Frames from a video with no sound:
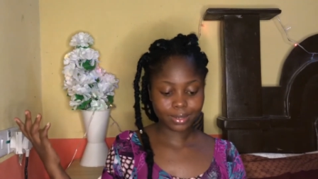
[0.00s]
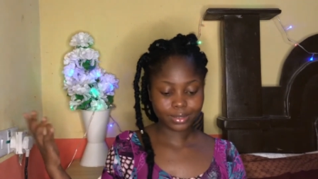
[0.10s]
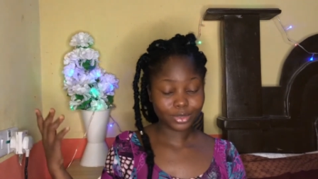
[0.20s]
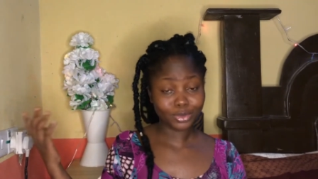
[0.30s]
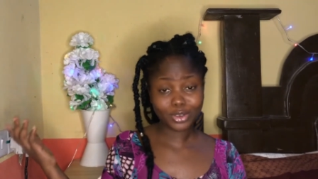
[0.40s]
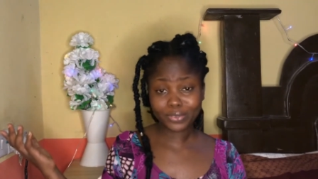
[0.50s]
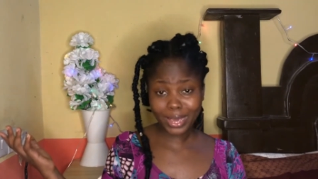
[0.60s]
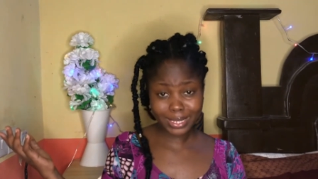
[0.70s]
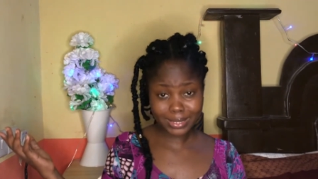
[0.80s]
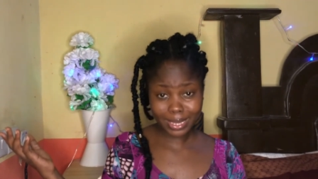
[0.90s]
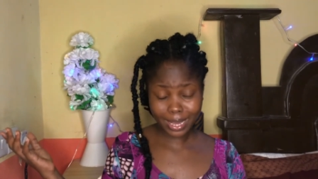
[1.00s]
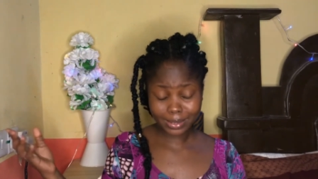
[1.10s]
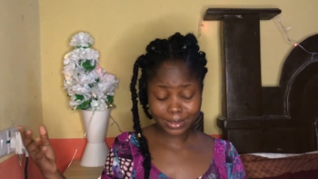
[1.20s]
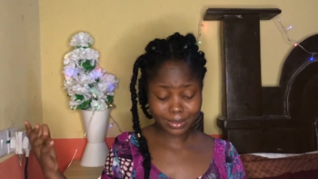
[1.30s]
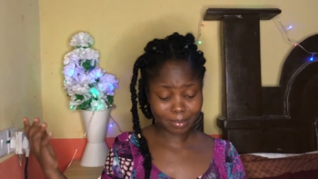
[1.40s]
the rougher it gets,
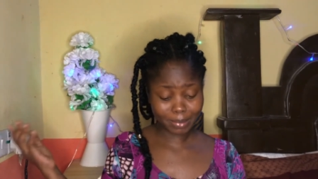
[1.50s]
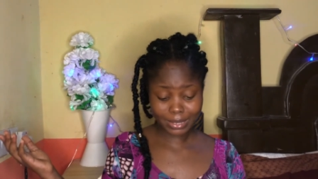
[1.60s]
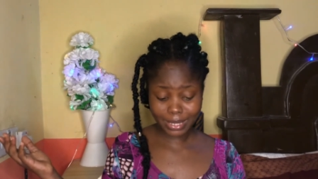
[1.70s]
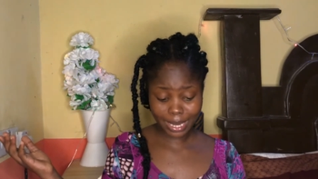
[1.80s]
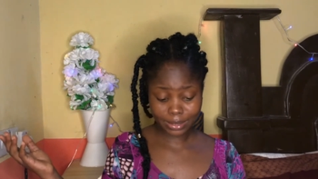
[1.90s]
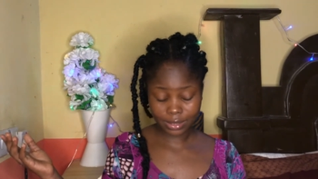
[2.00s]
the better it